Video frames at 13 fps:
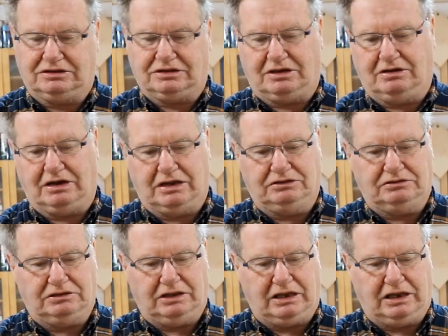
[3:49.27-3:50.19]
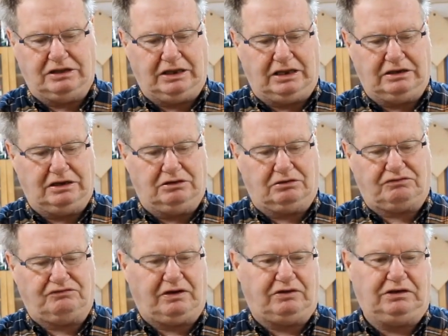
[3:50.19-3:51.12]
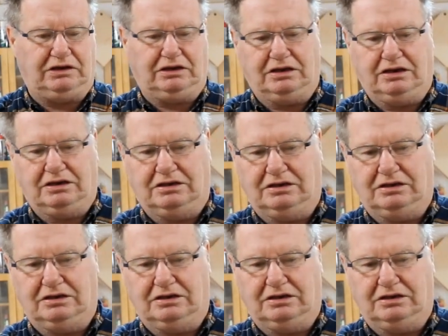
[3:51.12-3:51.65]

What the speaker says: So and then it looks very